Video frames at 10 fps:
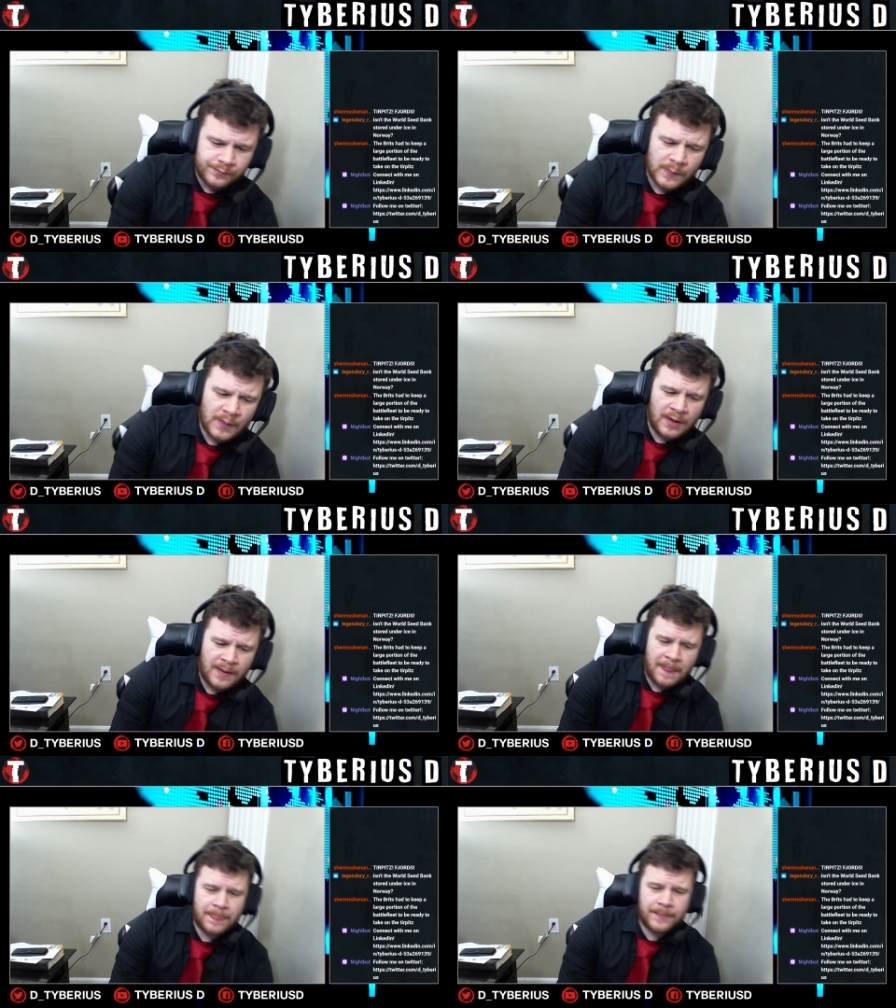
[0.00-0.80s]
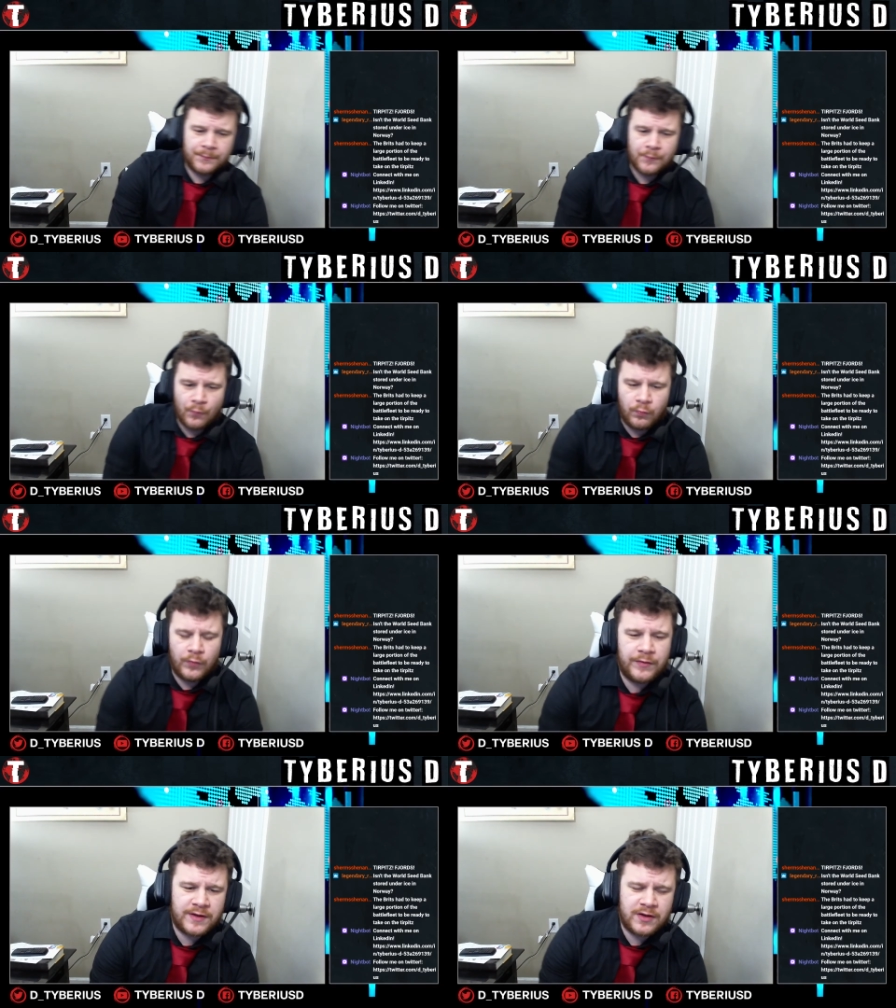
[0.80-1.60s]

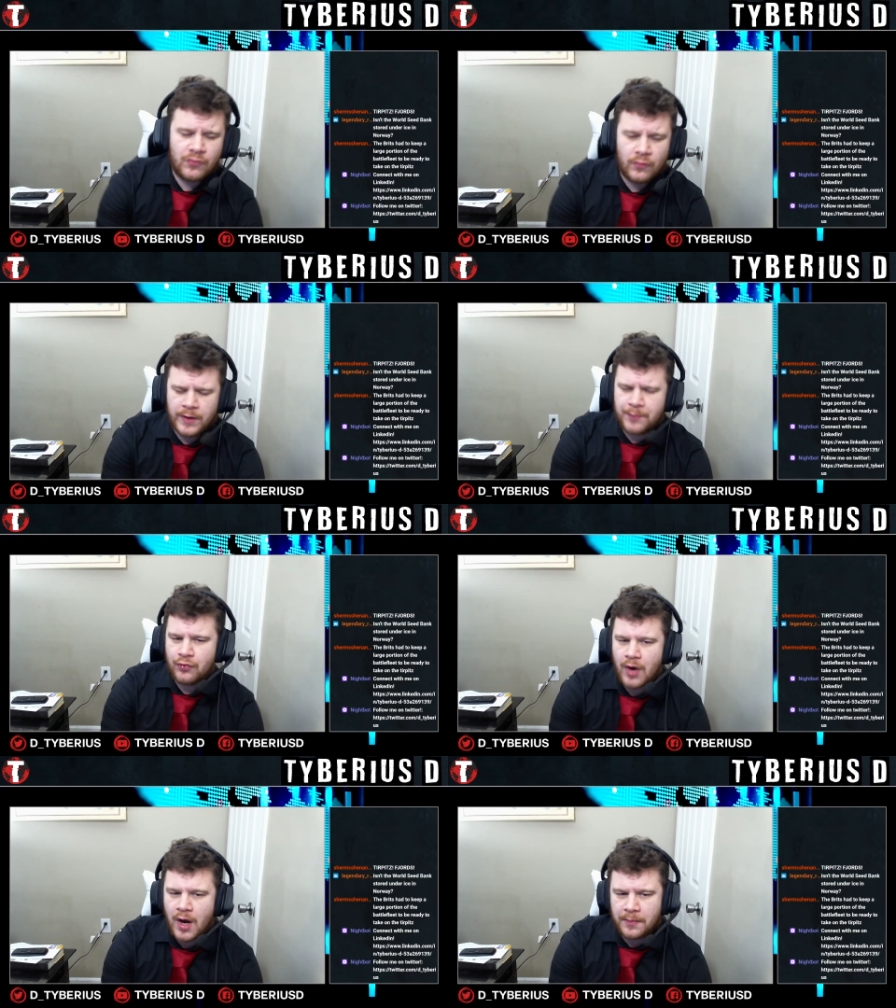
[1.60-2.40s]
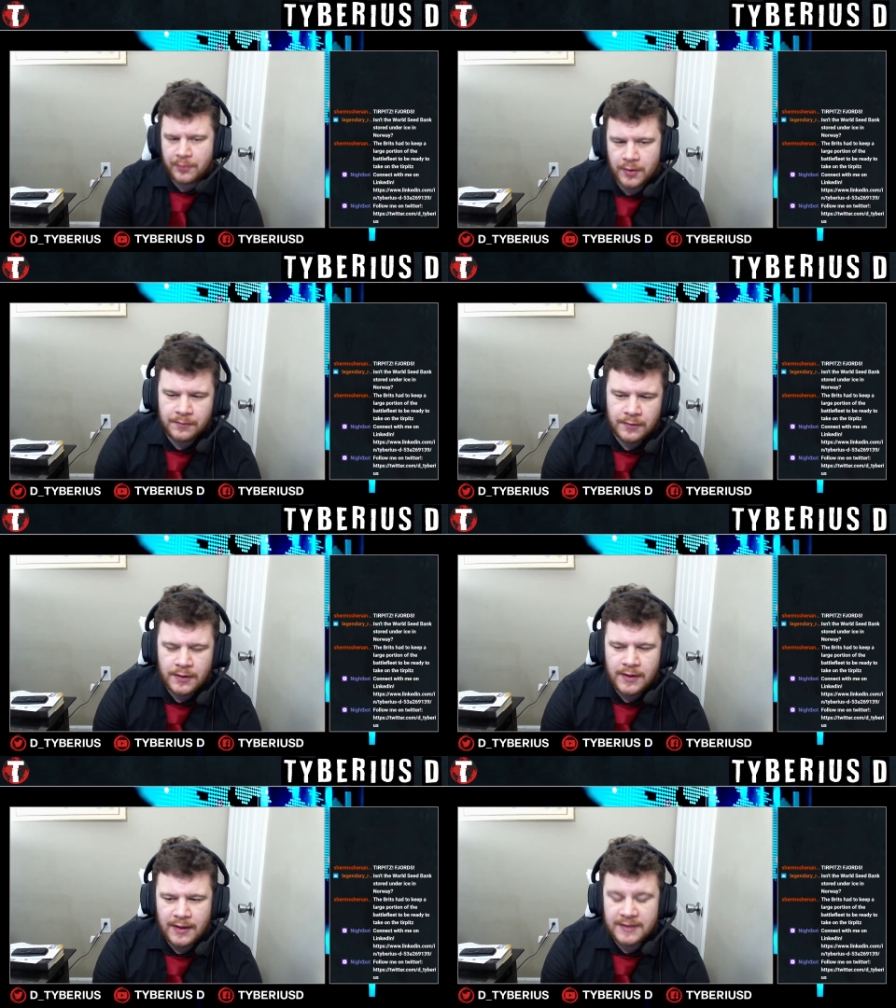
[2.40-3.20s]
When we think of Norway proper,
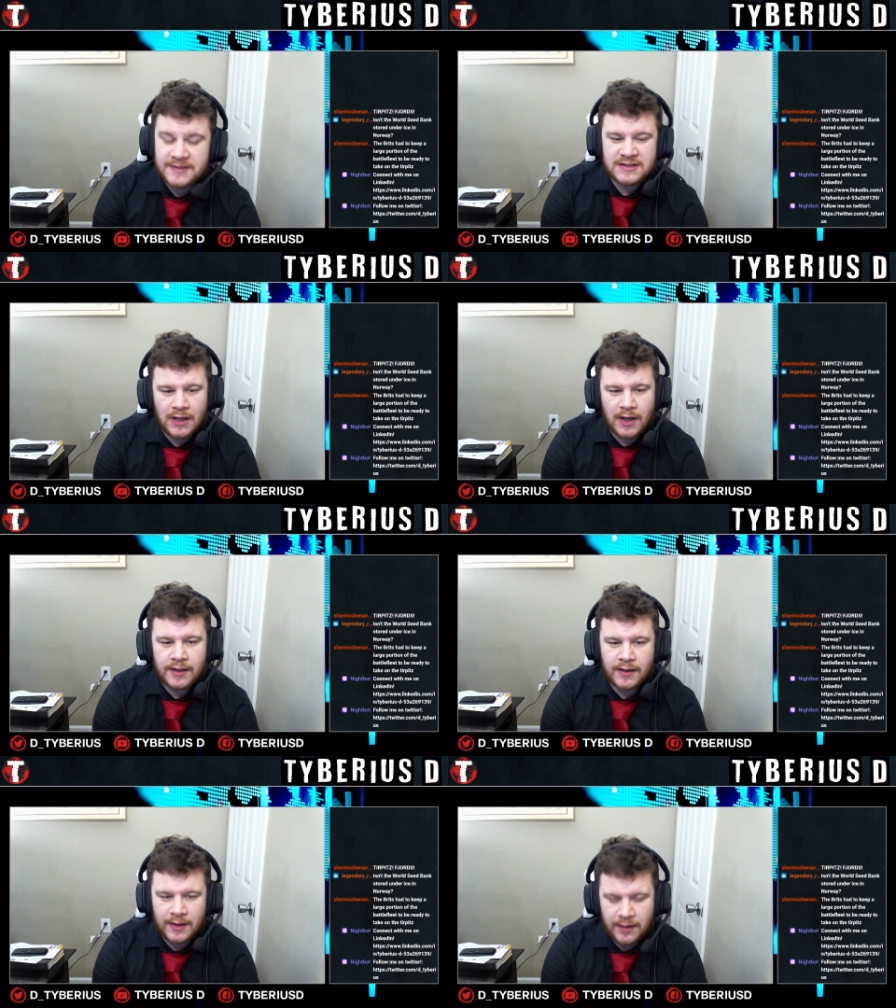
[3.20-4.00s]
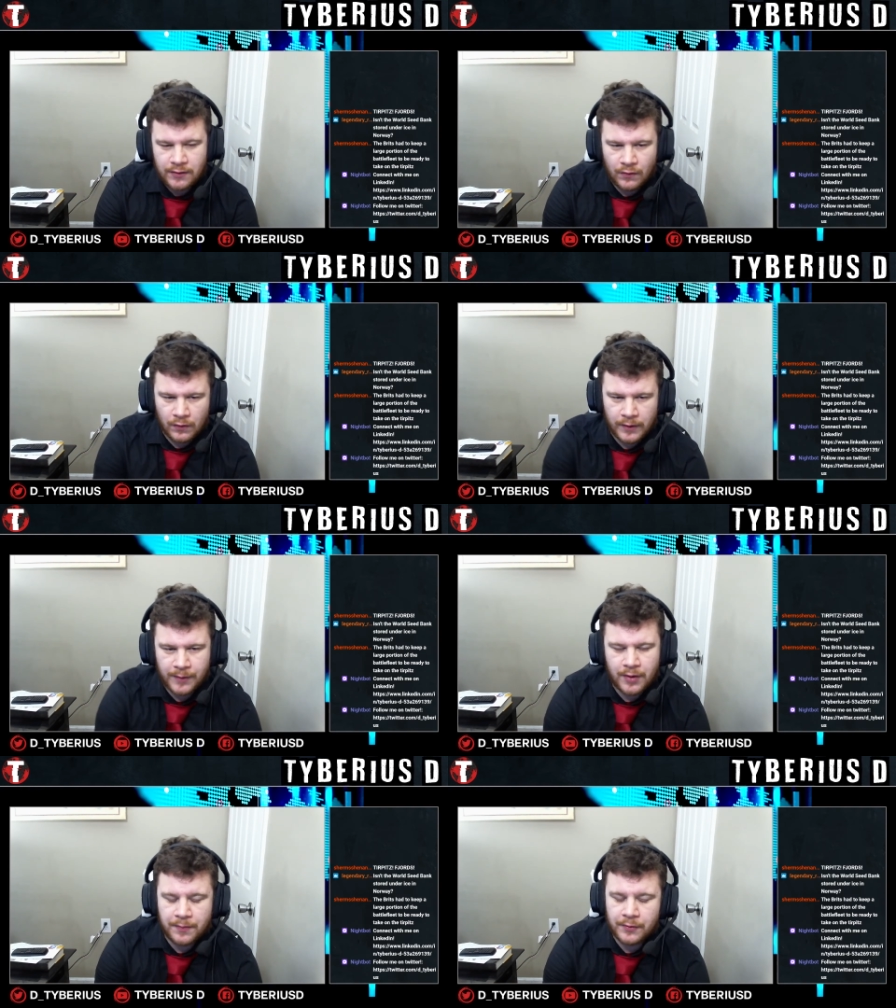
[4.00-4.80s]
it is not in Norway
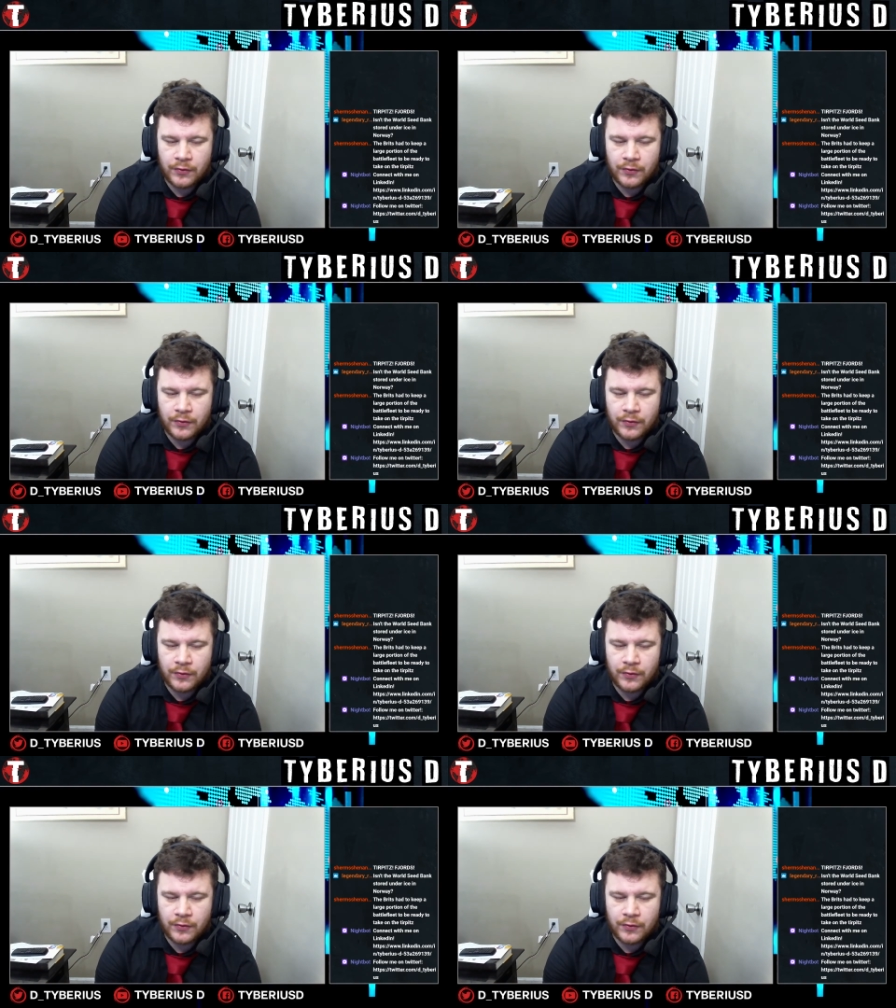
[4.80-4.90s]
proper.